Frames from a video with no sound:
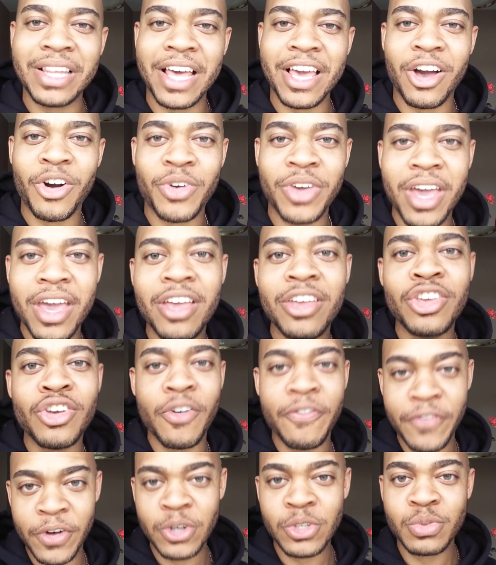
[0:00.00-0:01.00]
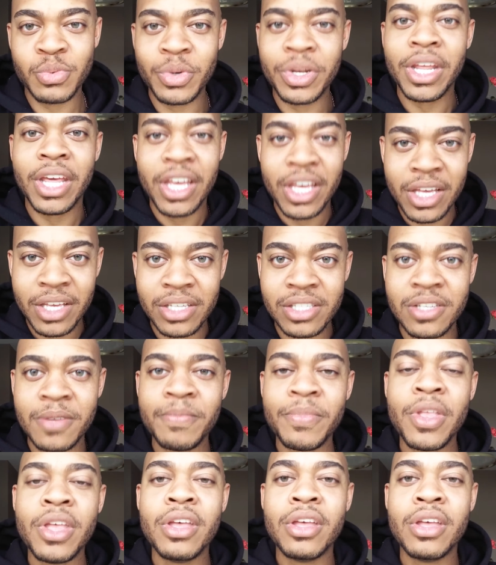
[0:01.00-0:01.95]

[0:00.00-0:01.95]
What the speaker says: Like, okay, your first one is